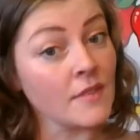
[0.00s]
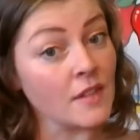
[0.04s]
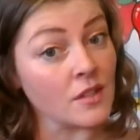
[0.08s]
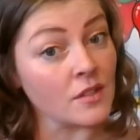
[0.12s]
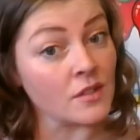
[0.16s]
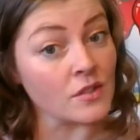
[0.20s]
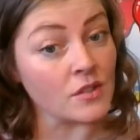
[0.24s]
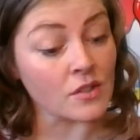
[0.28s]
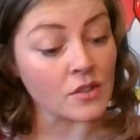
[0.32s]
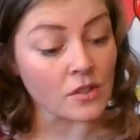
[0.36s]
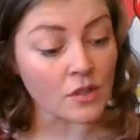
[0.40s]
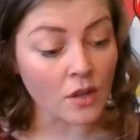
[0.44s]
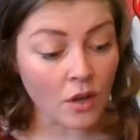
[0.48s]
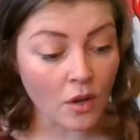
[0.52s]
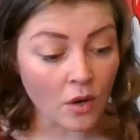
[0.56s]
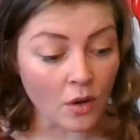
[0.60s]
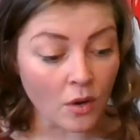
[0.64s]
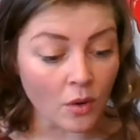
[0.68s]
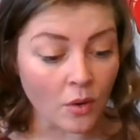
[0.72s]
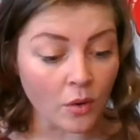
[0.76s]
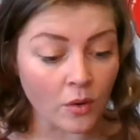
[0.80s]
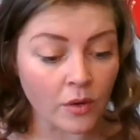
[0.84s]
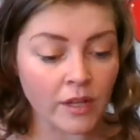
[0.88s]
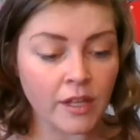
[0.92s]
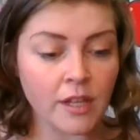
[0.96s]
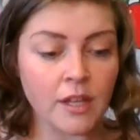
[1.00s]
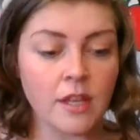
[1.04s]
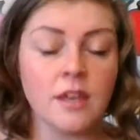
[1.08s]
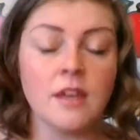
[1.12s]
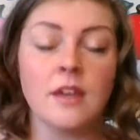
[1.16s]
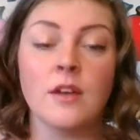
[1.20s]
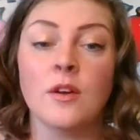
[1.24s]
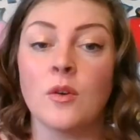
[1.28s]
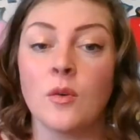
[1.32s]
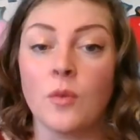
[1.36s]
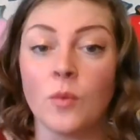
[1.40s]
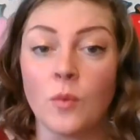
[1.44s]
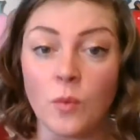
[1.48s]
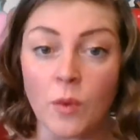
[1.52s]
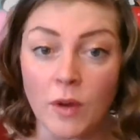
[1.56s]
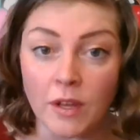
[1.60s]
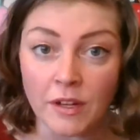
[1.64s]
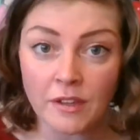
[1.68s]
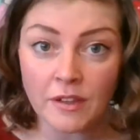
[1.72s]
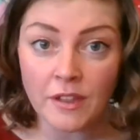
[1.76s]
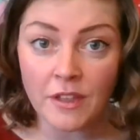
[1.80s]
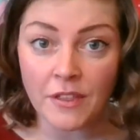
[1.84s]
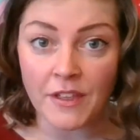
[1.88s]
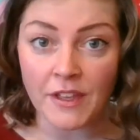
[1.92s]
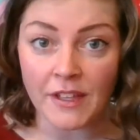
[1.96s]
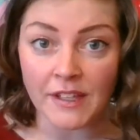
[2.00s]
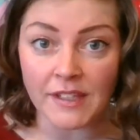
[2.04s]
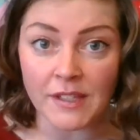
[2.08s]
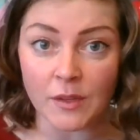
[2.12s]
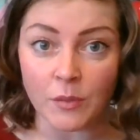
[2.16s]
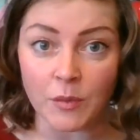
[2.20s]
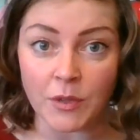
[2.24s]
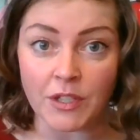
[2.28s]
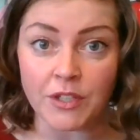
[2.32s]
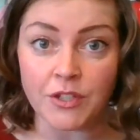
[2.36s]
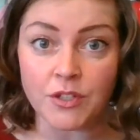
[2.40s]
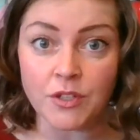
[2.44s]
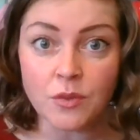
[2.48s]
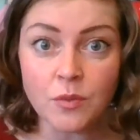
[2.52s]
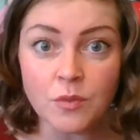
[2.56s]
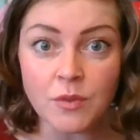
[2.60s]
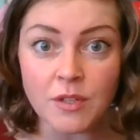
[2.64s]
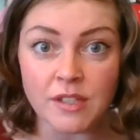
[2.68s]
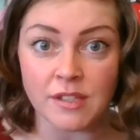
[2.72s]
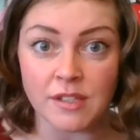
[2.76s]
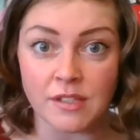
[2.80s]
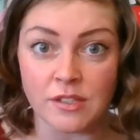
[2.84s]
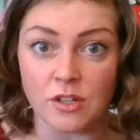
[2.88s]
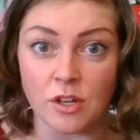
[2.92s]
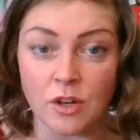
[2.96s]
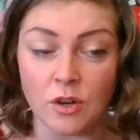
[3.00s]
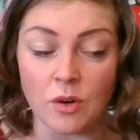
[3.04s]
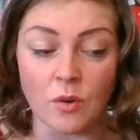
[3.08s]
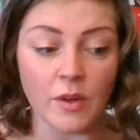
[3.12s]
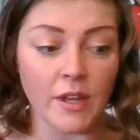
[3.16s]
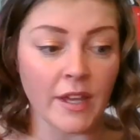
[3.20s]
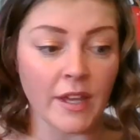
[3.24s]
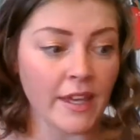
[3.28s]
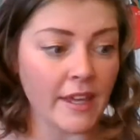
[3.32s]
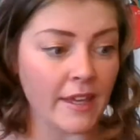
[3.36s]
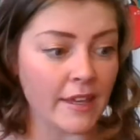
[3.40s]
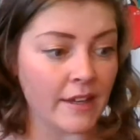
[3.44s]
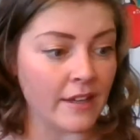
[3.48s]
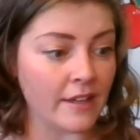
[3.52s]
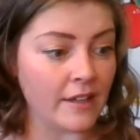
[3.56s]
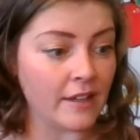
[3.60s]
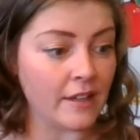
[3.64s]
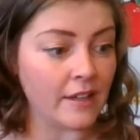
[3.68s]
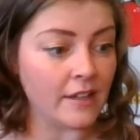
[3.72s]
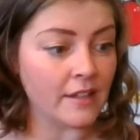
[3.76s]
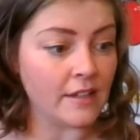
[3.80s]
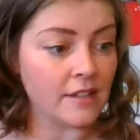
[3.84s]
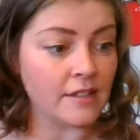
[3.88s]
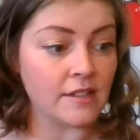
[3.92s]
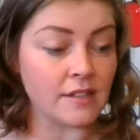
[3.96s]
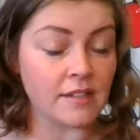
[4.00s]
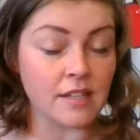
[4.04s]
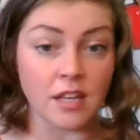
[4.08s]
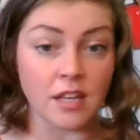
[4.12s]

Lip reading: So, one of the things that we do with snow is